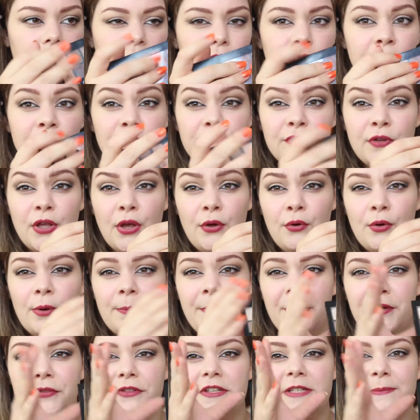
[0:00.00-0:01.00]
review
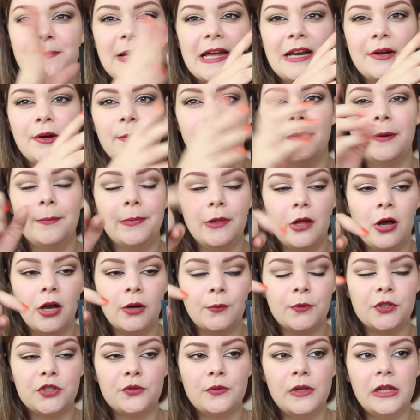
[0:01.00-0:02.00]
about this palette on my
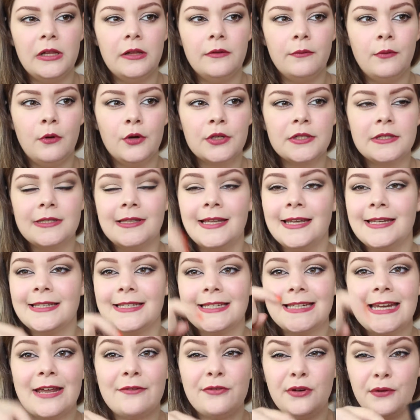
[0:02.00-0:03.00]
blog, which was
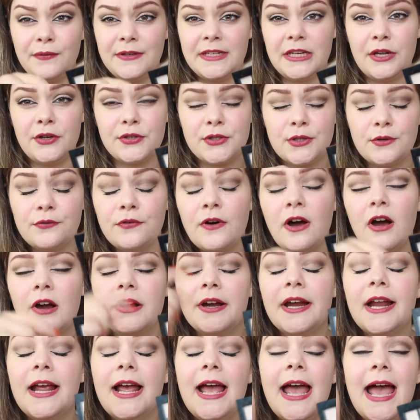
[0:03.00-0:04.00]
linked in every video so
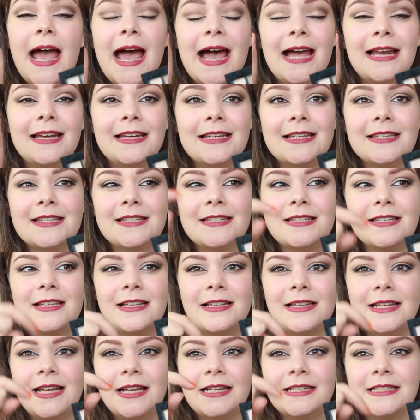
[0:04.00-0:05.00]
far and is
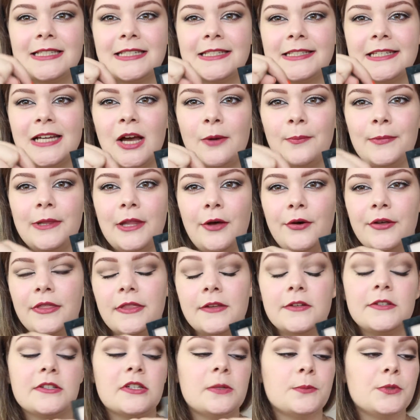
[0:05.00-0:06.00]
linked down below in
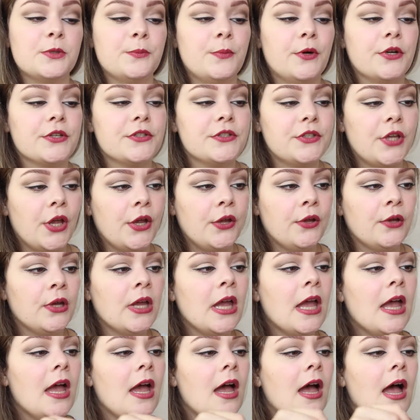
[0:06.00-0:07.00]
the description box too.
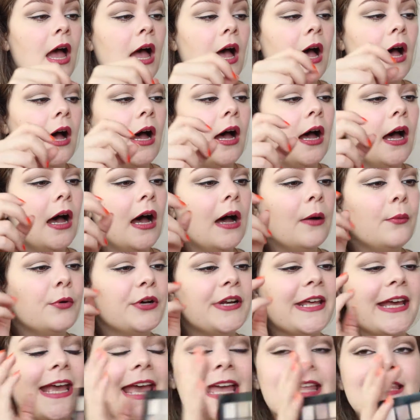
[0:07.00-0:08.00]

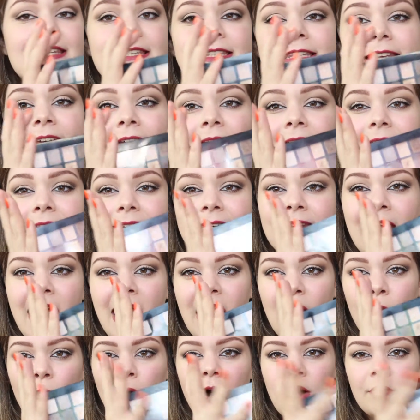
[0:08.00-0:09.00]
What I can say
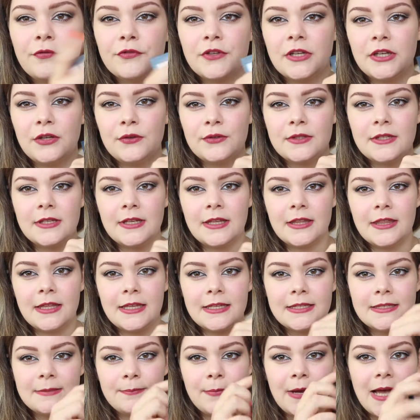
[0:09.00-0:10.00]
now after using
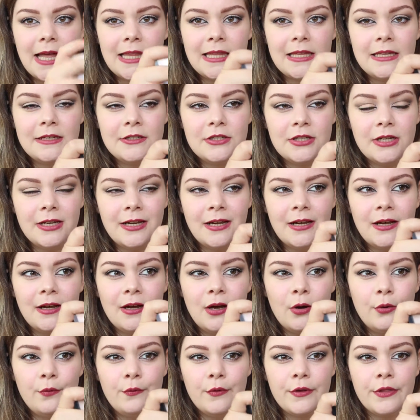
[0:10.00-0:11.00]
this palette
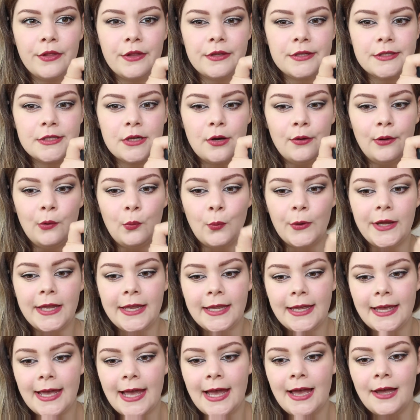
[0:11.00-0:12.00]
over this whole
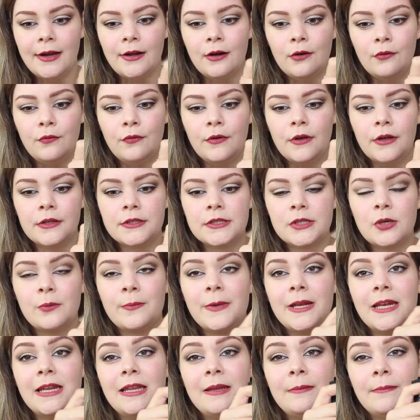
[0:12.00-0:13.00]
week and over so
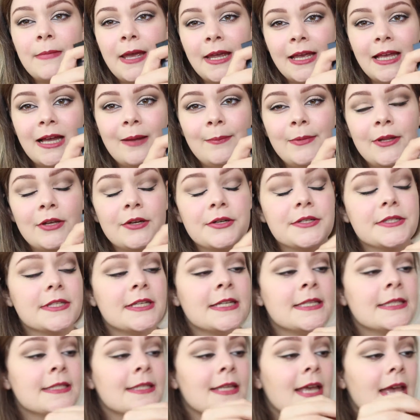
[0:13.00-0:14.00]
many makeup looks
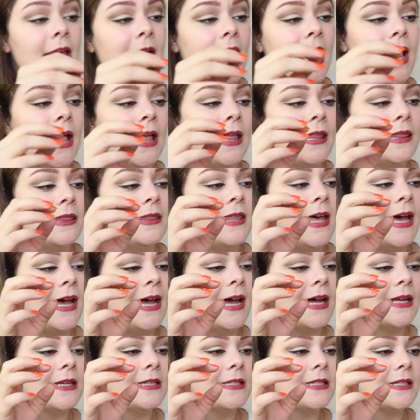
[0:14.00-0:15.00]
is
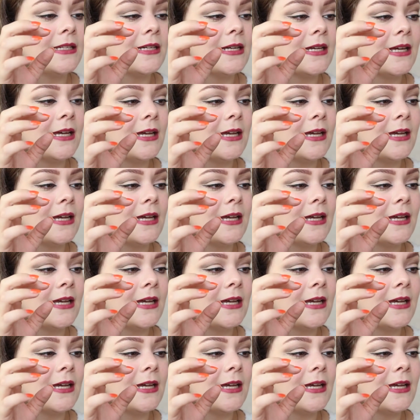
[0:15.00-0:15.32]
that